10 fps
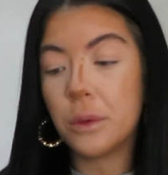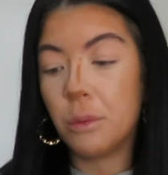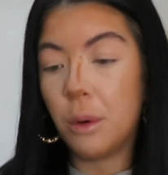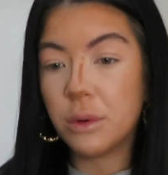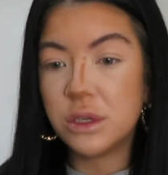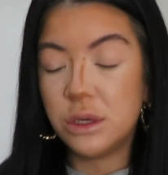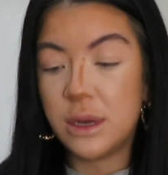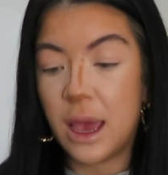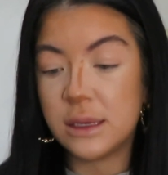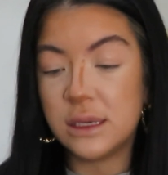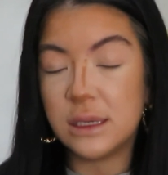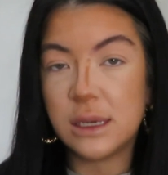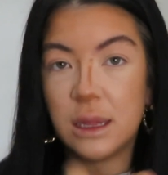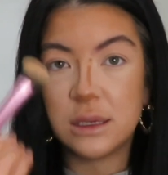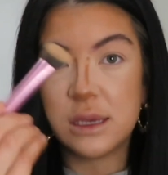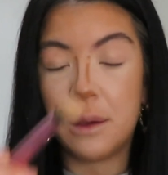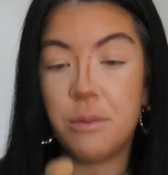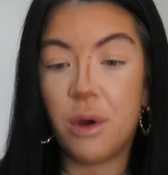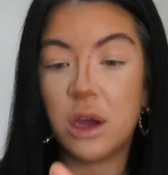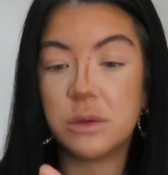What I'm going to do next is take the
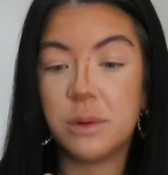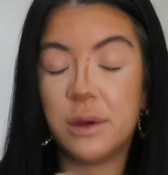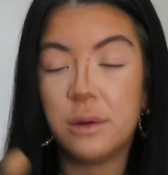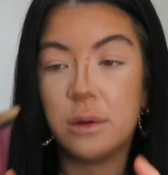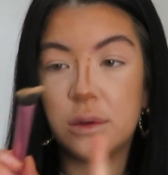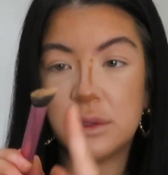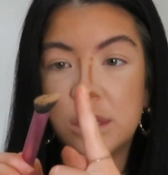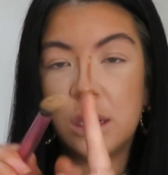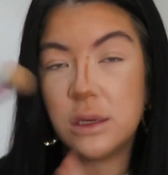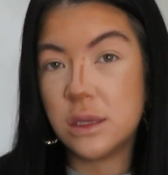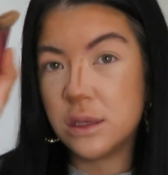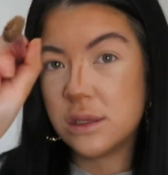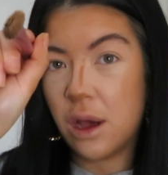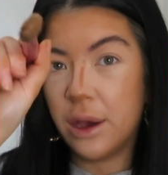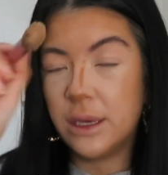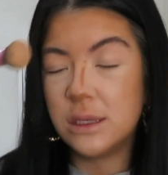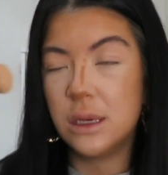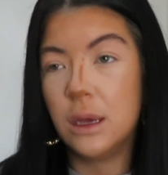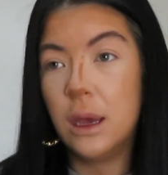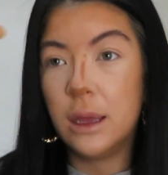same brush but turn it to the side.
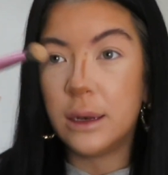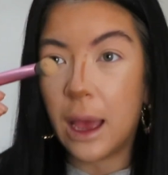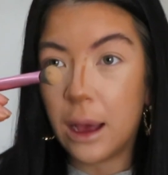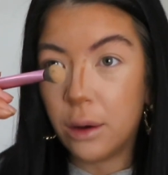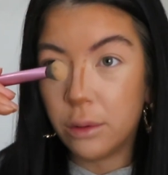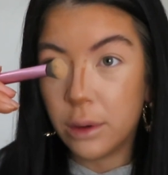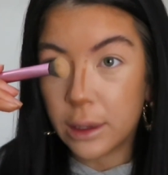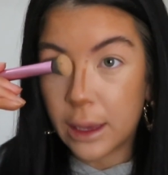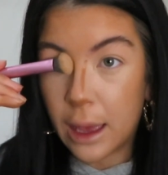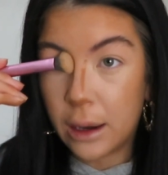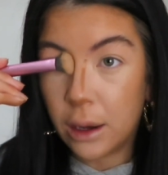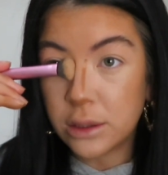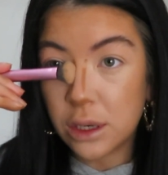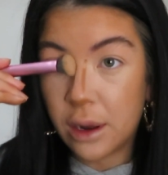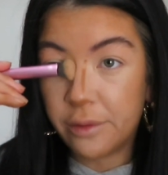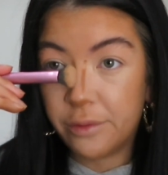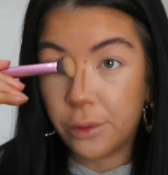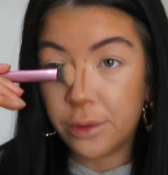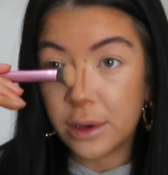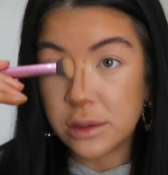Now again, I don't have
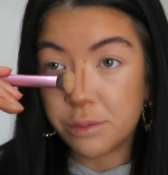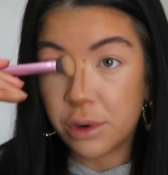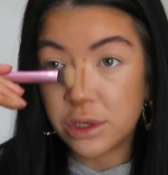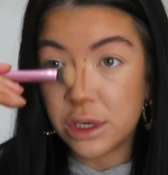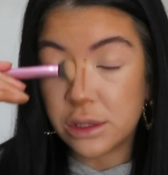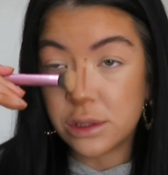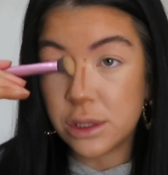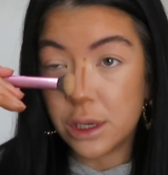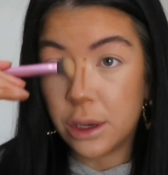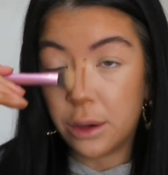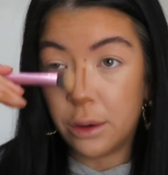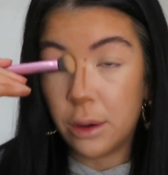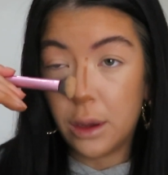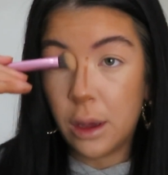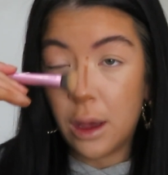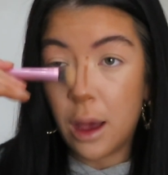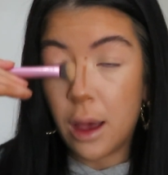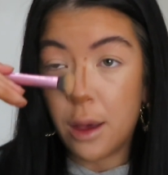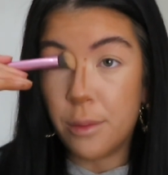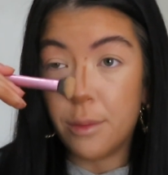4,000 brushes to do
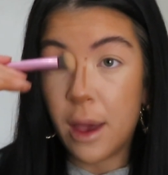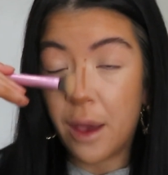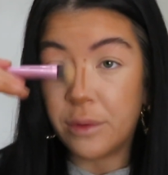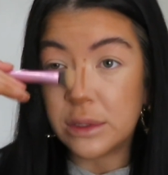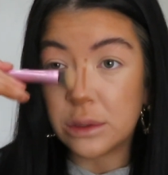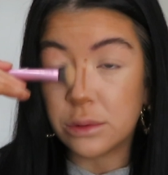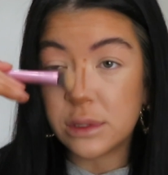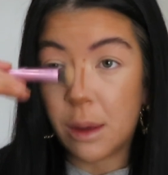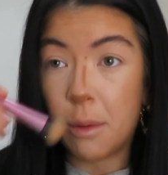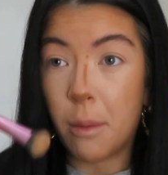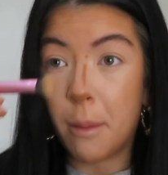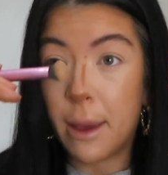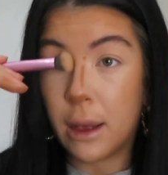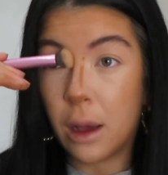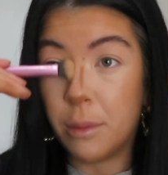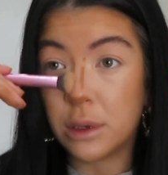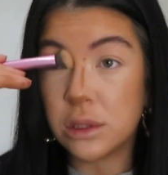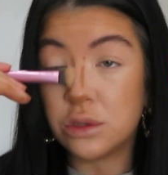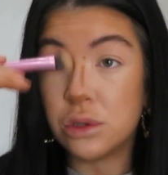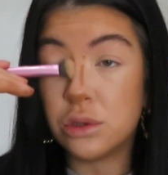every single step of my makeup because
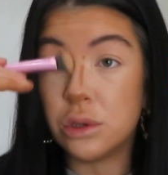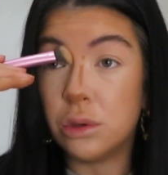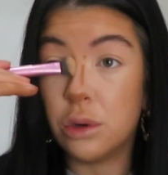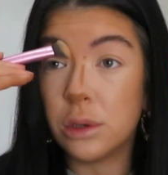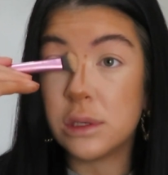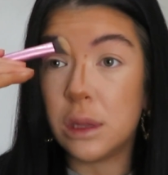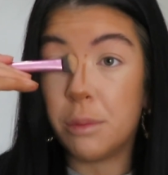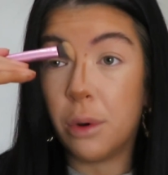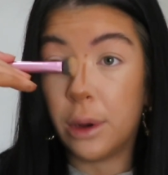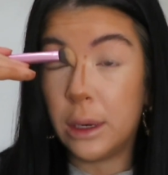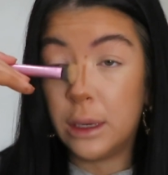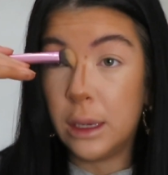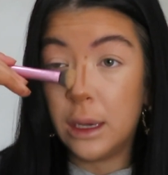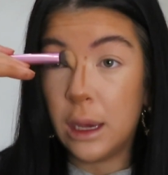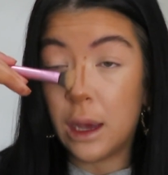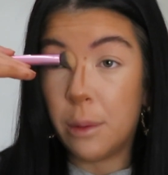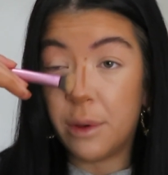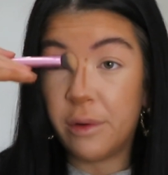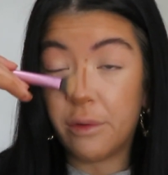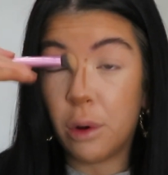I just do not see the point.
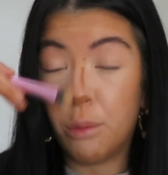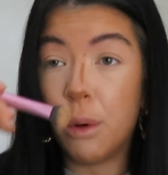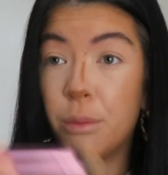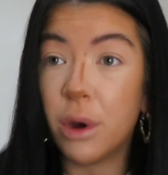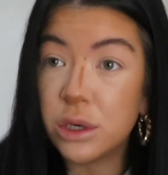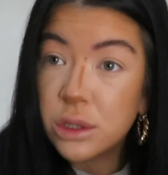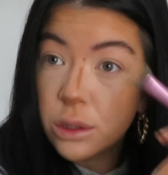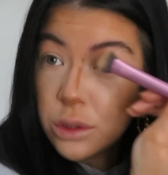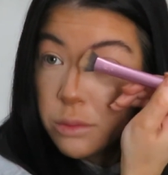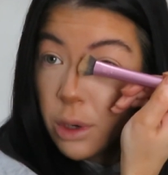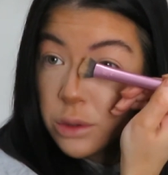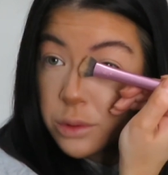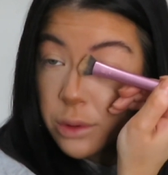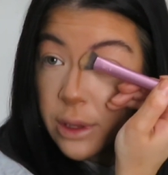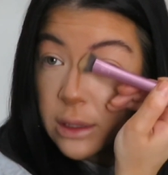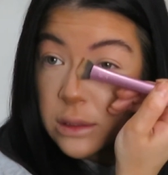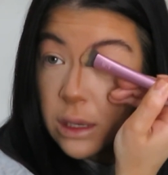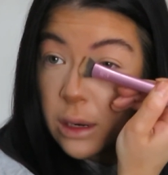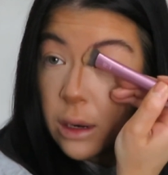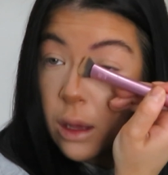If I've got one brush that's going to do multiple things,
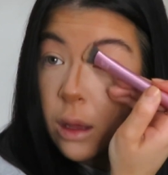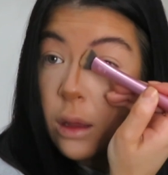then